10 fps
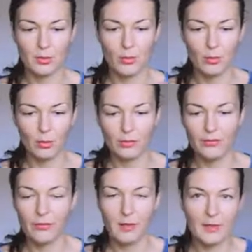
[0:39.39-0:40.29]
cool
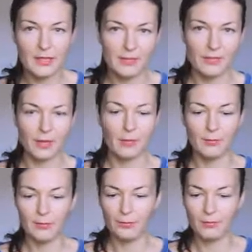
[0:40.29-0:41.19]
freebies
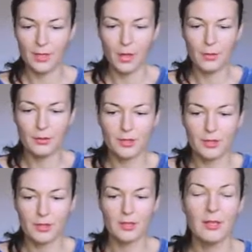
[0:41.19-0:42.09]
from
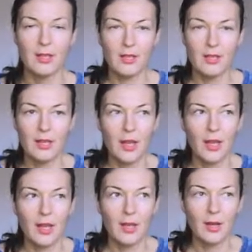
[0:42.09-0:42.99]
those
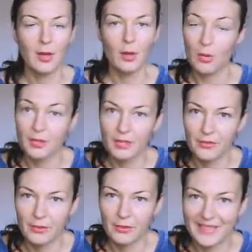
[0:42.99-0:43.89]
who wants
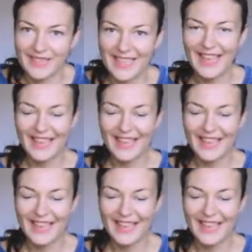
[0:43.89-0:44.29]
some freebies.